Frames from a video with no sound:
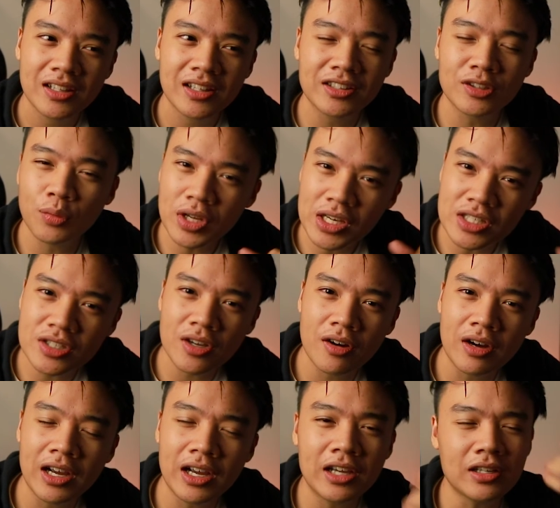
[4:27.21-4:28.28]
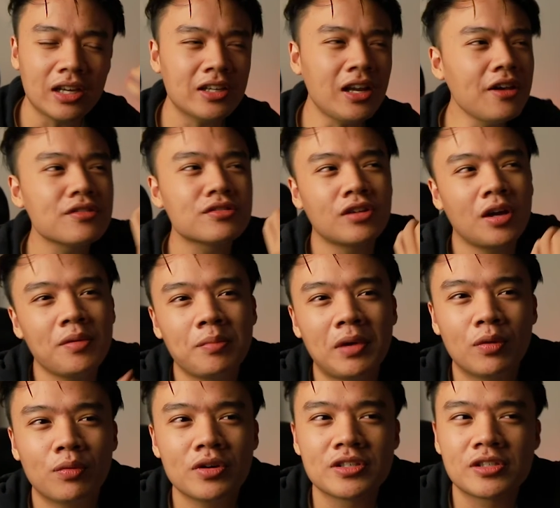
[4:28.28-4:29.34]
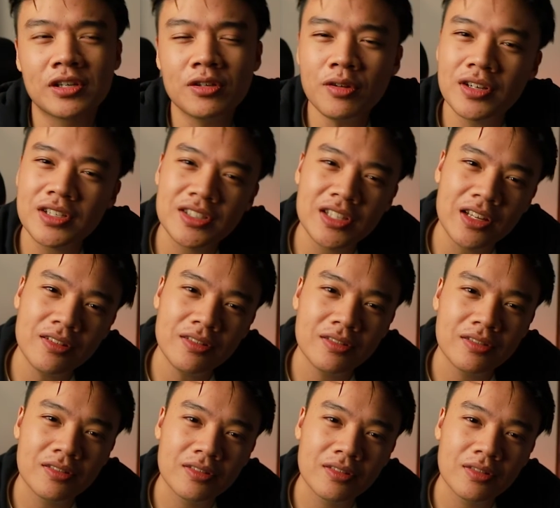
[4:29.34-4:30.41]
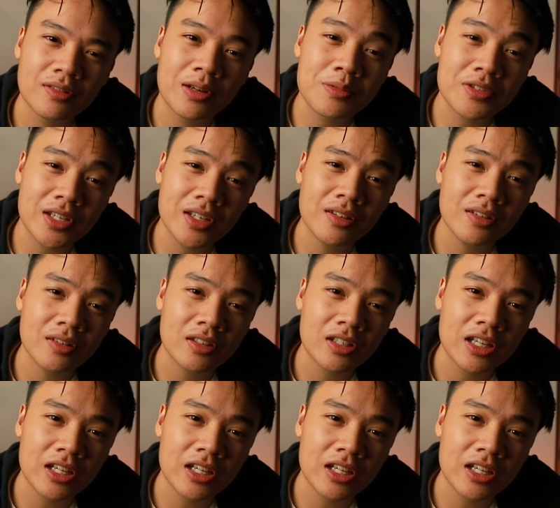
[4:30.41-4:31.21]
Like the way they talk, I can't describe it in my words. Can you understand what I'm saying?